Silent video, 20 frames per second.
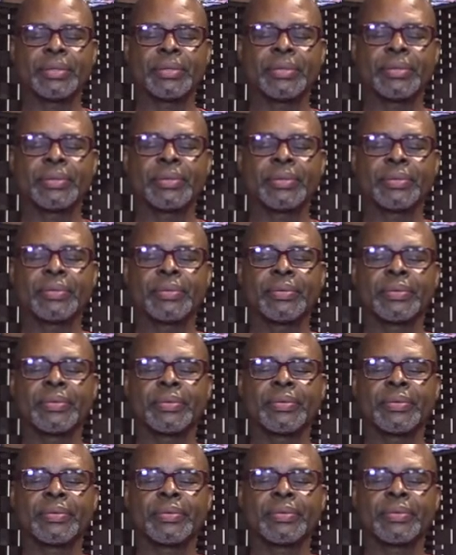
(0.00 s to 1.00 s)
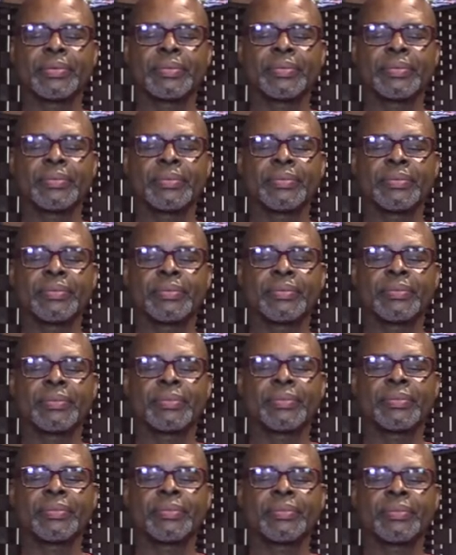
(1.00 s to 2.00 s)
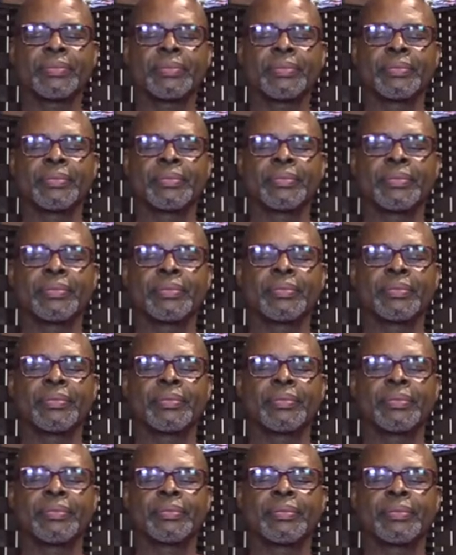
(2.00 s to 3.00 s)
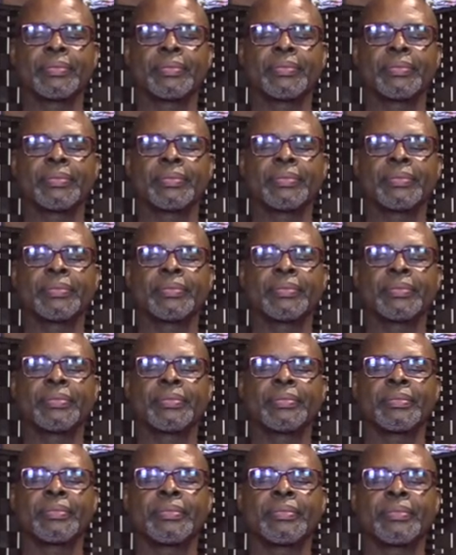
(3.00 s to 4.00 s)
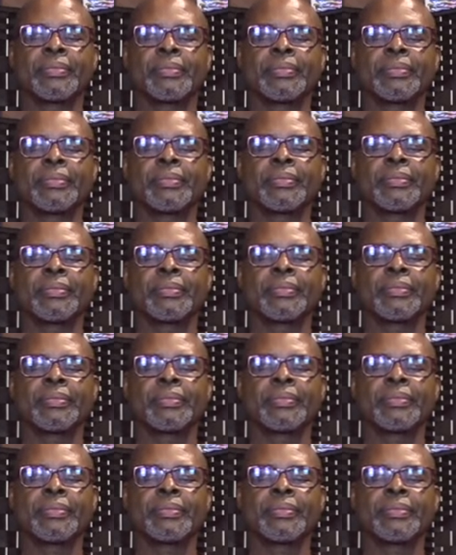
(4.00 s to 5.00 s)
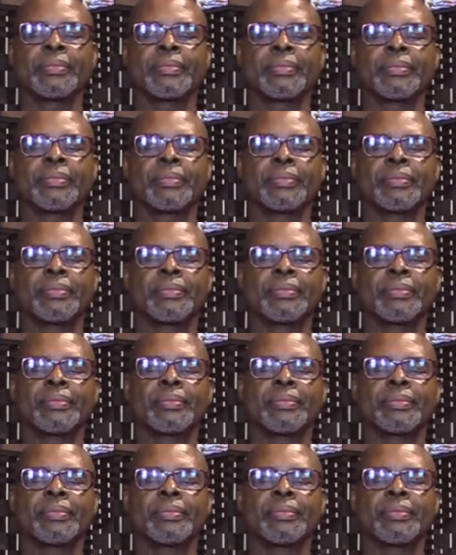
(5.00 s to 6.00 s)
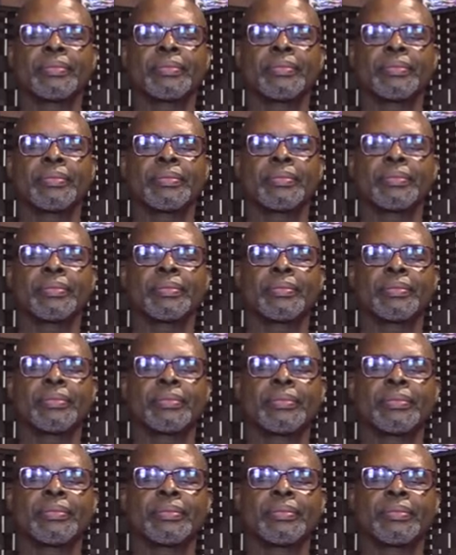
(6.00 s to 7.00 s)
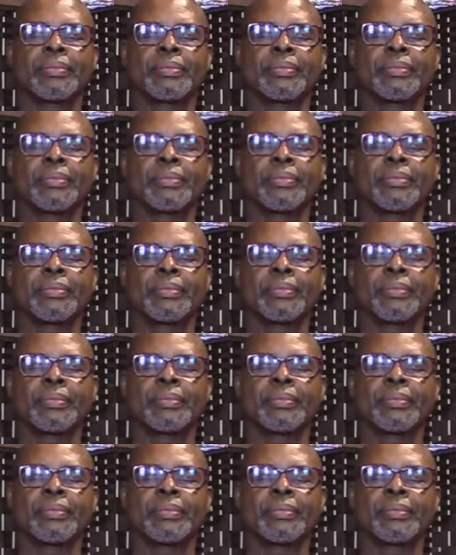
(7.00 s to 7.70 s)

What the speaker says: (no one is talking)